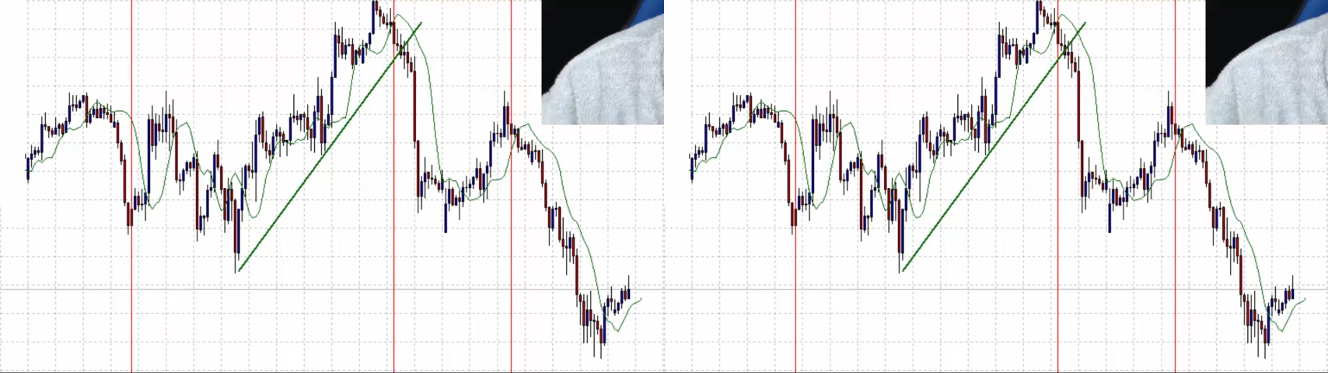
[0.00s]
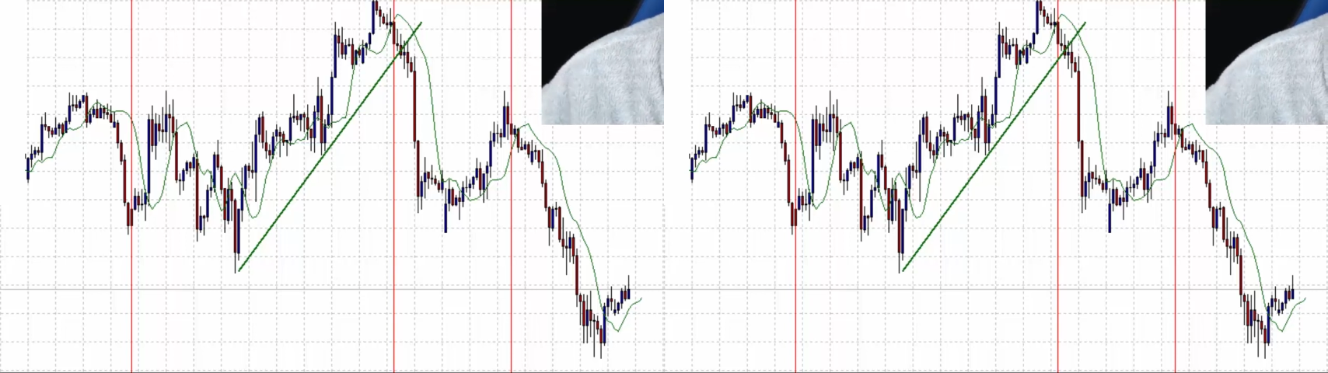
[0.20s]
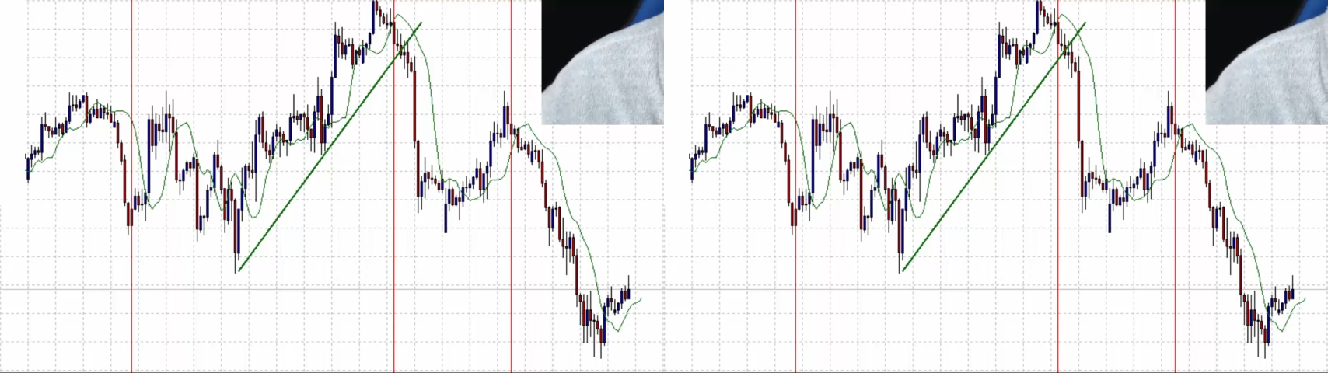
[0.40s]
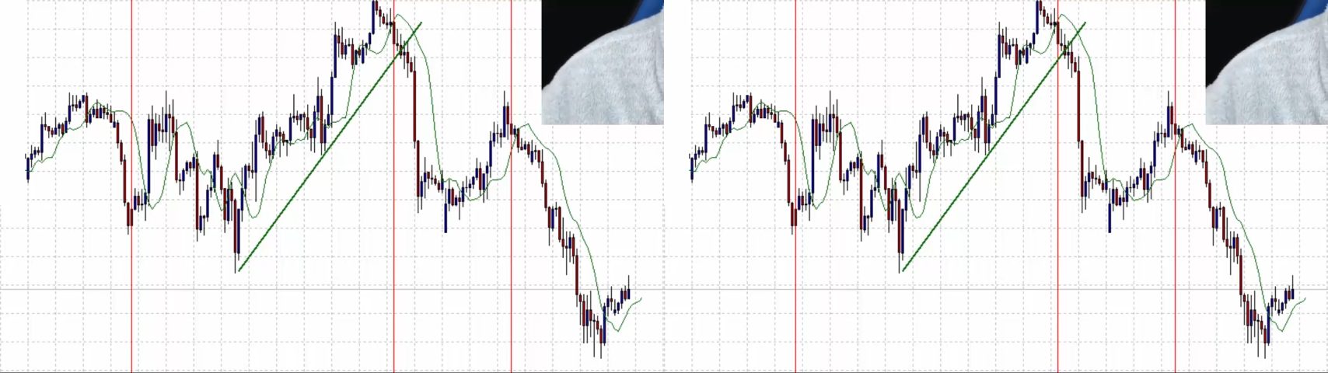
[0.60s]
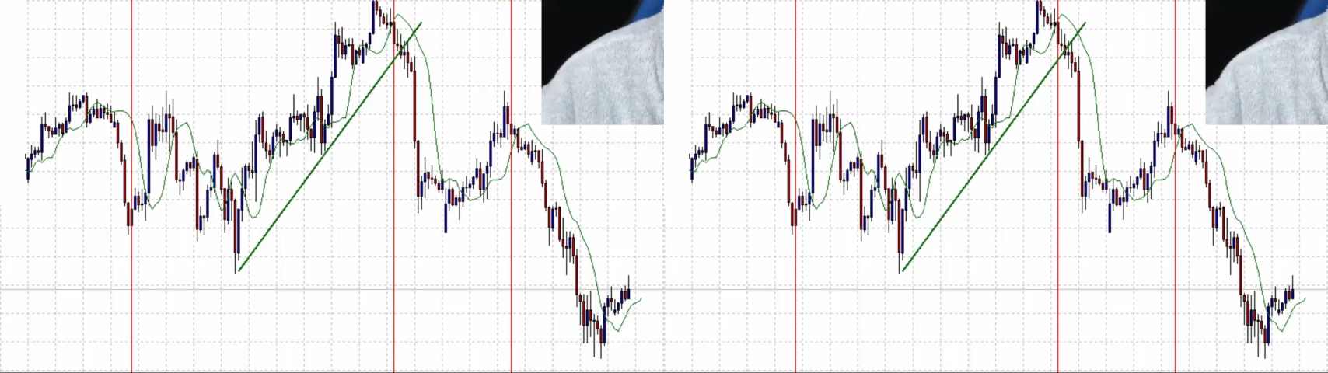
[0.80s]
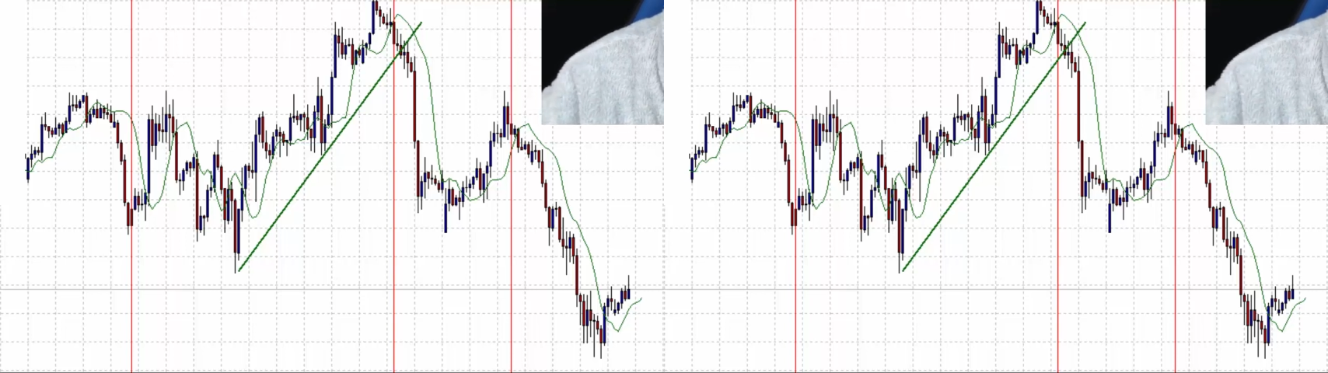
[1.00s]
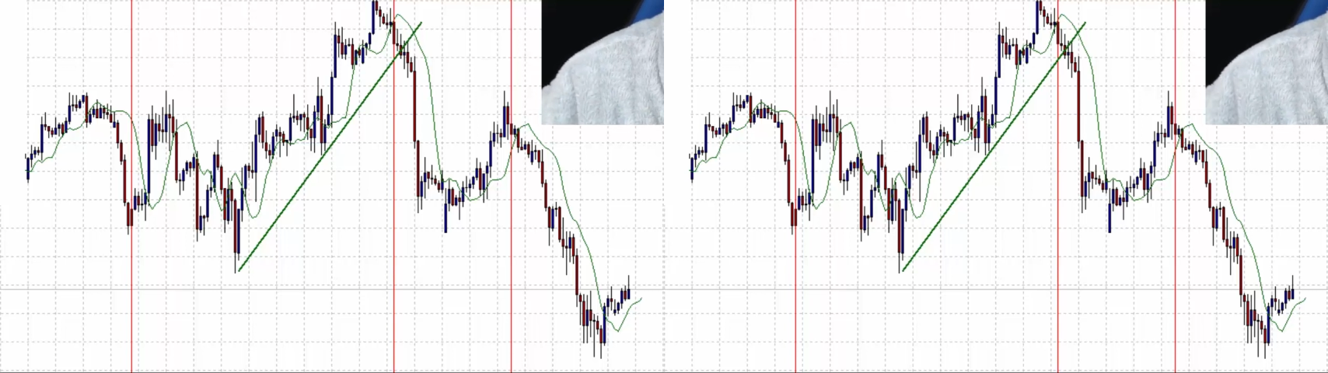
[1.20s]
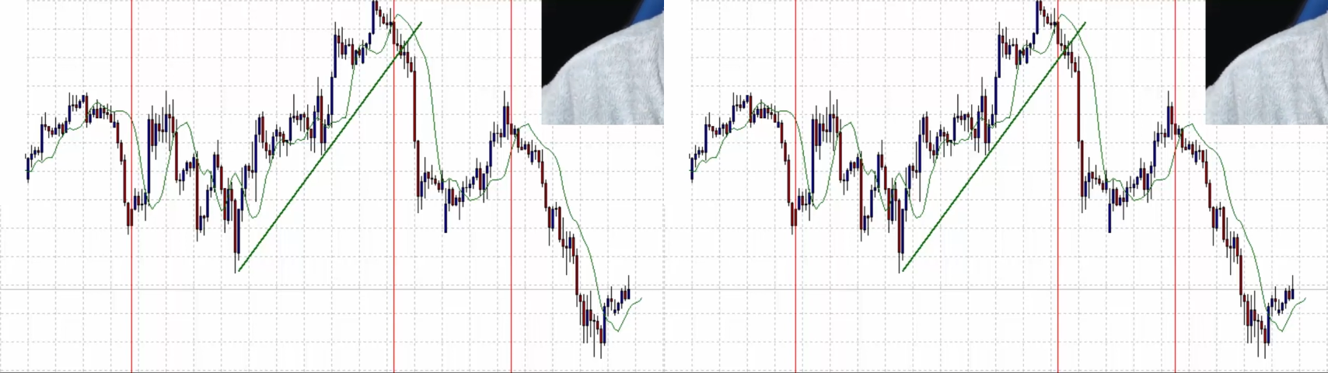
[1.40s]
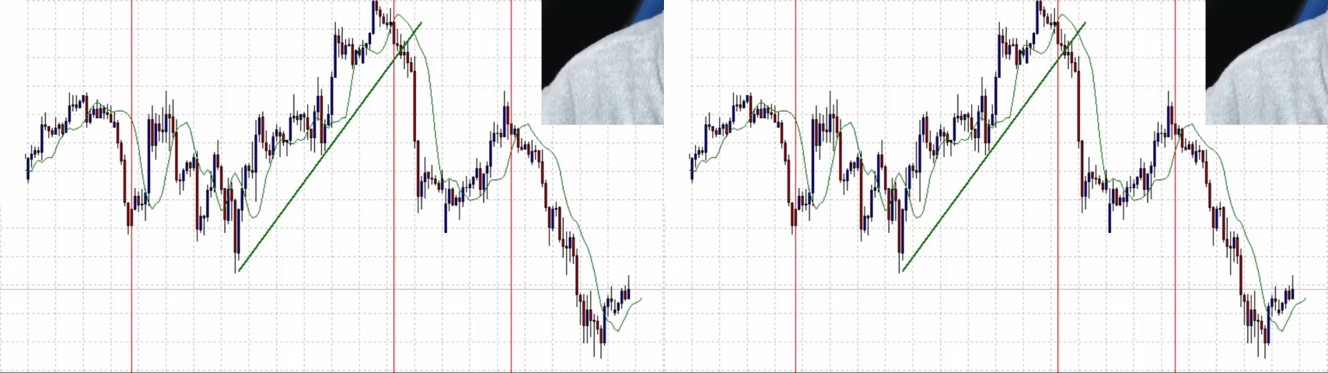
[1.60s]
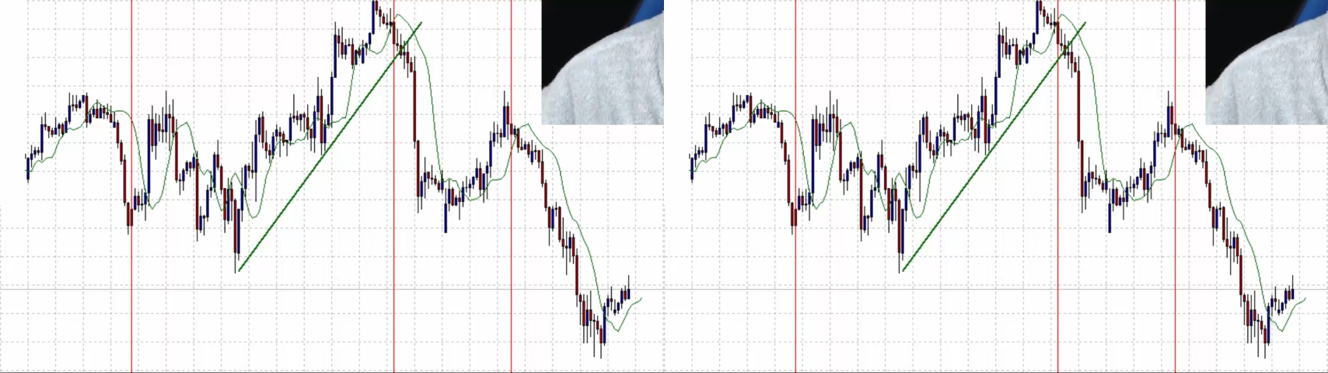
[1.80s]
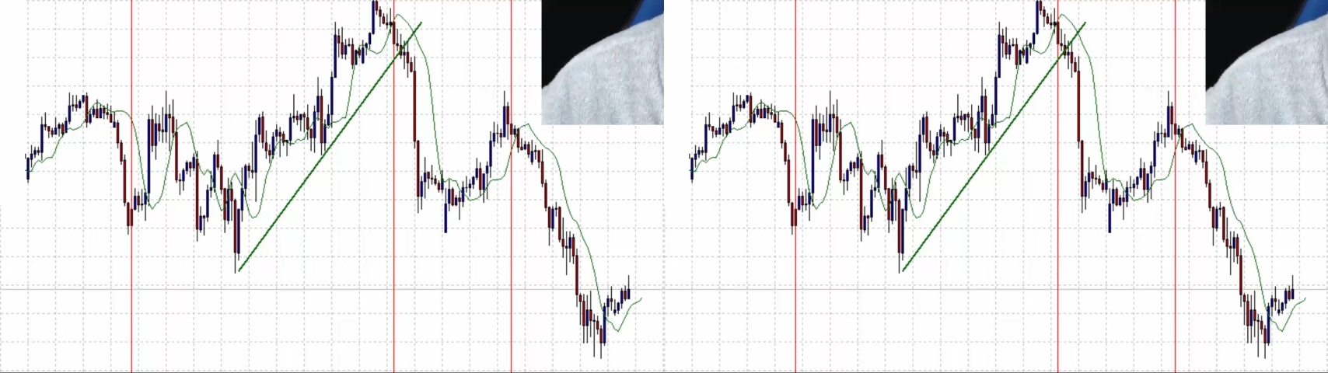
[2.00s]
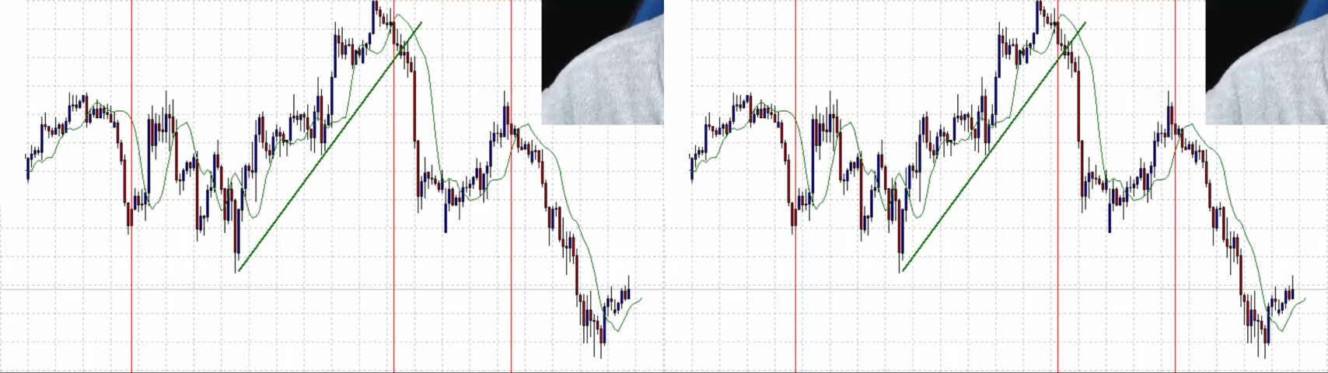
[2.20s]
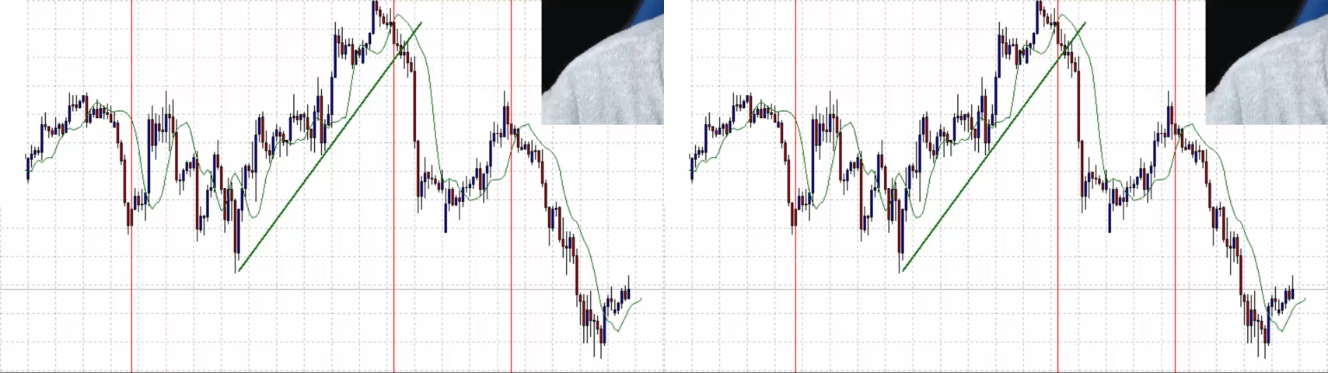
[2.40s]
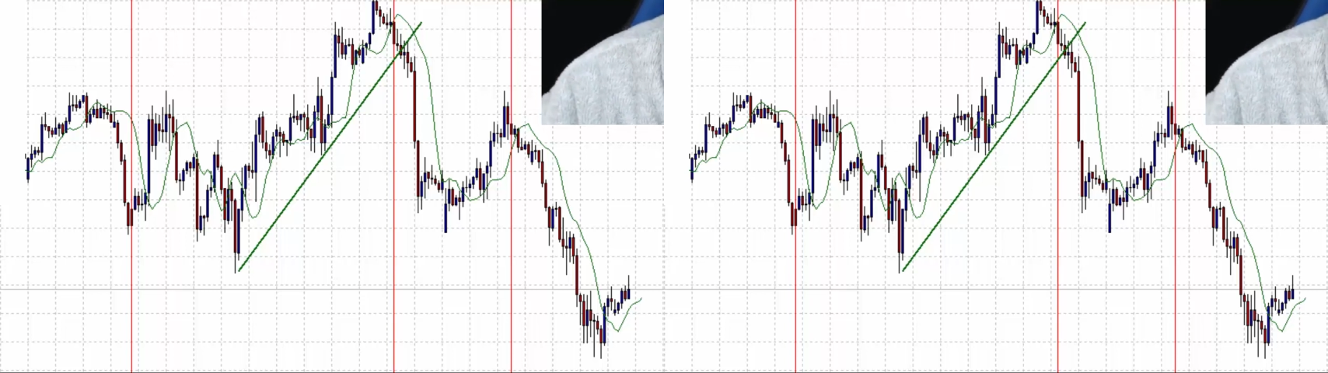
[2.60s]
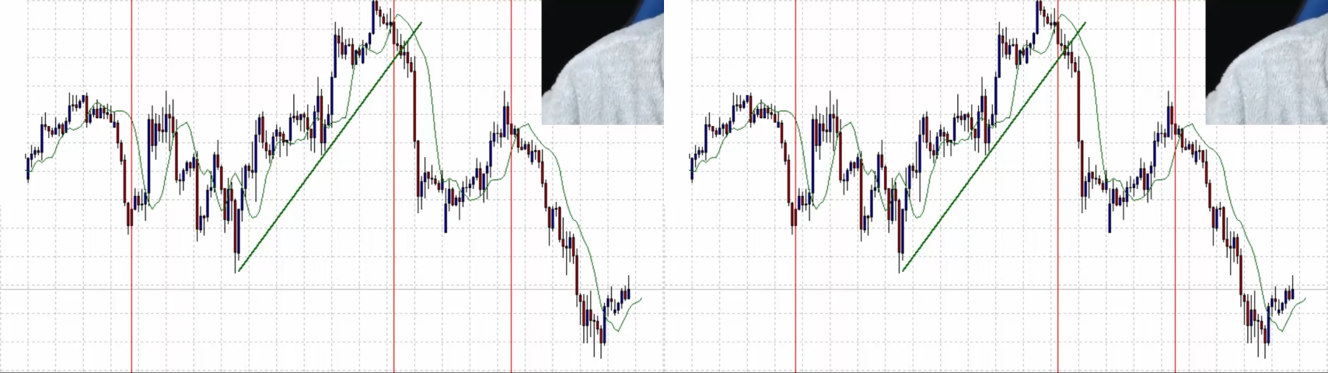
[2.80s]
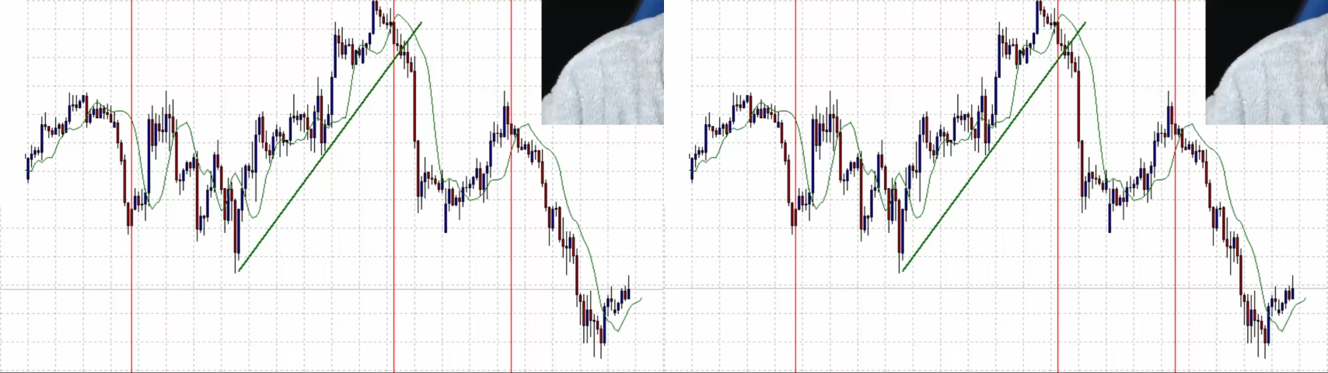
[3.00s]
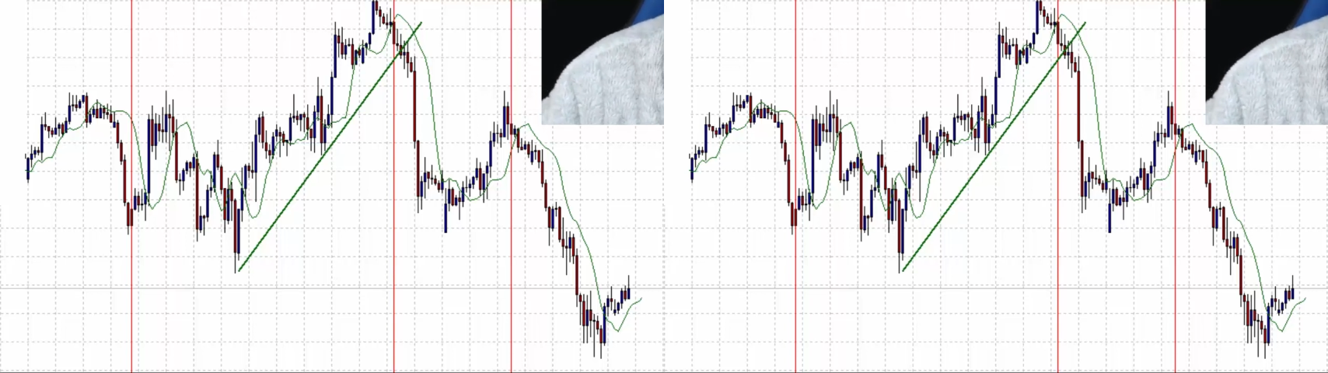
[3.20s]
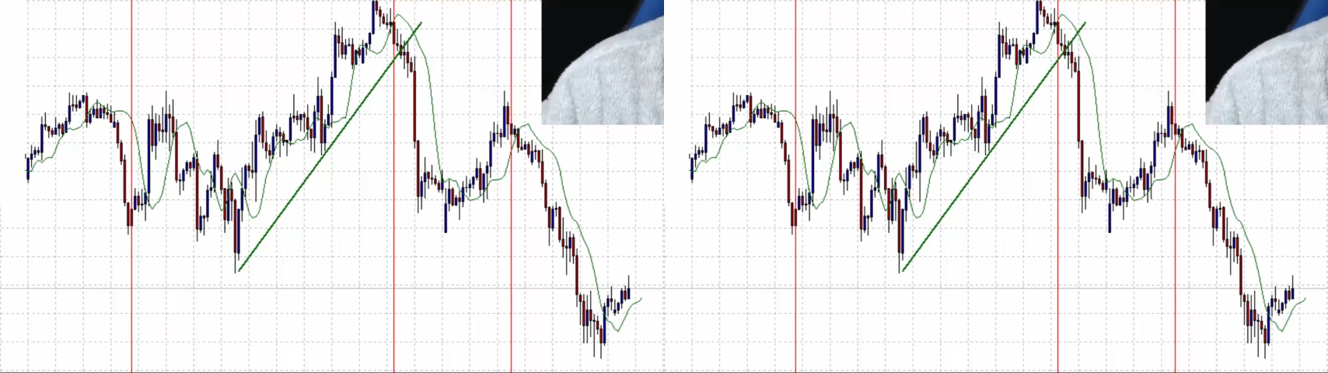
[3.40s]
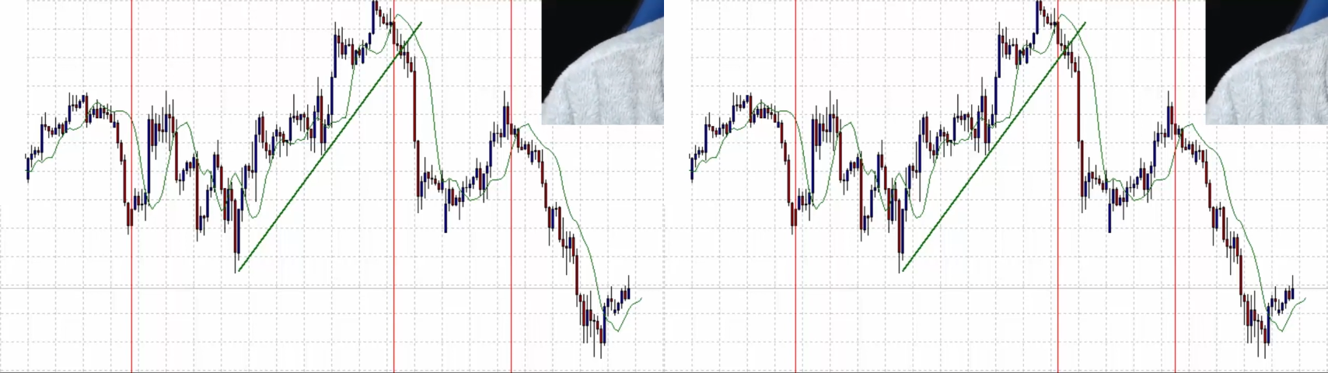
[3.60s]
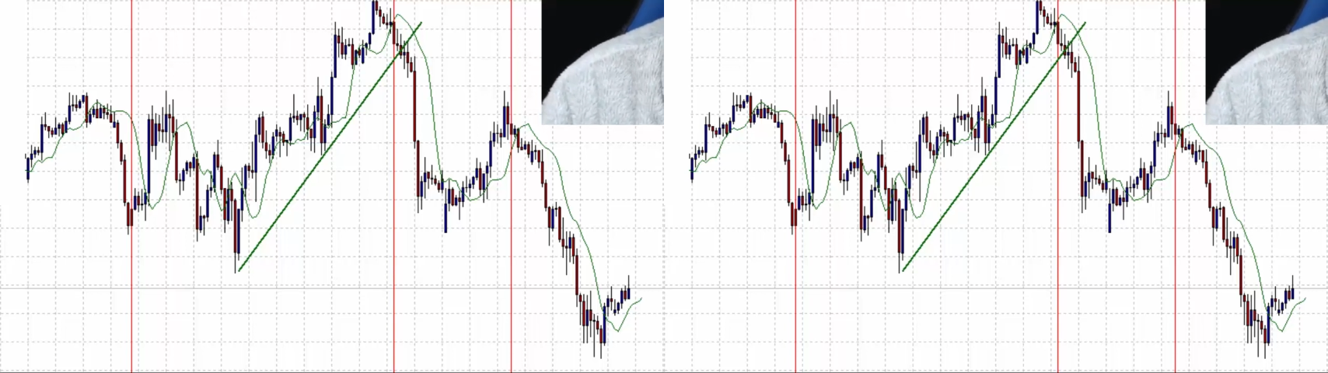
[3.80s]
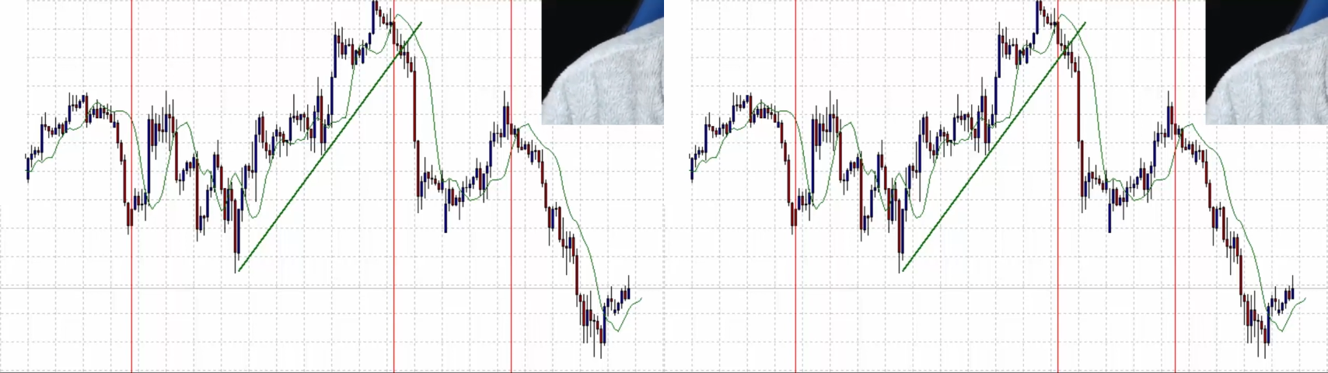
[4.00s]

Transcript: [unreadable: no face in view]